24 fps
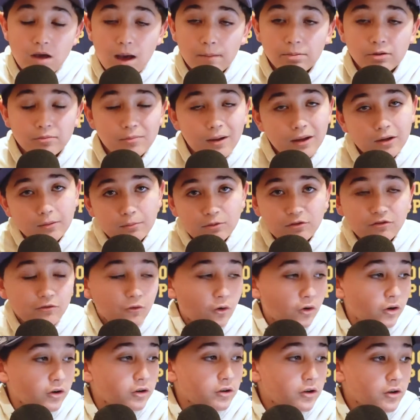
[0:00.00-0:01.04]
I put him at number
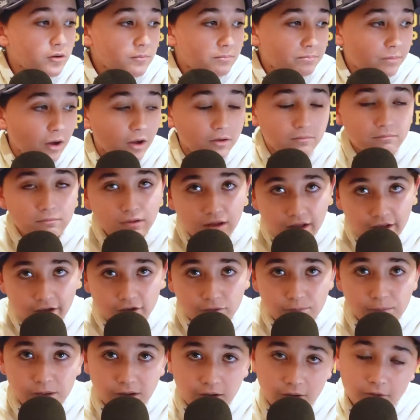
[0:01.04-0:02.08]
4, but he
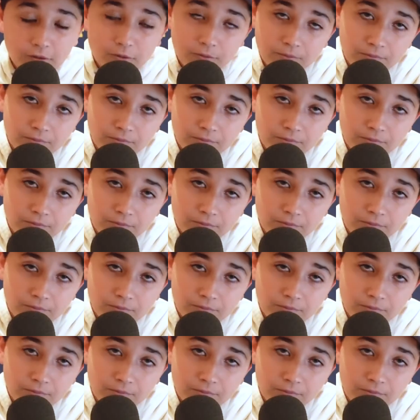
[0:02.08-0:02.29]
has been hired